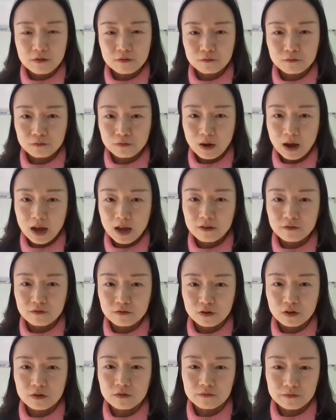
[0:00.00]

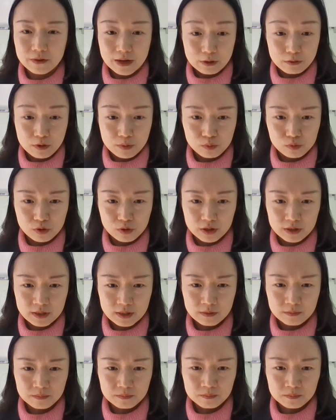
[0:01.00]
5
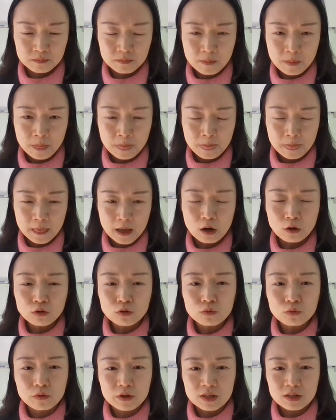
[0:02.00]
variables. How
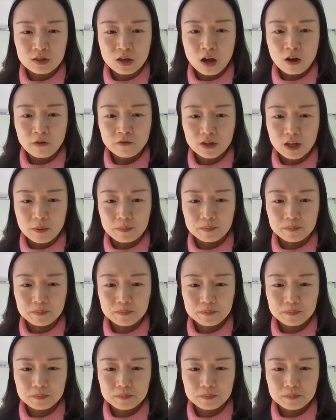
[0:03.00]
do we solve them?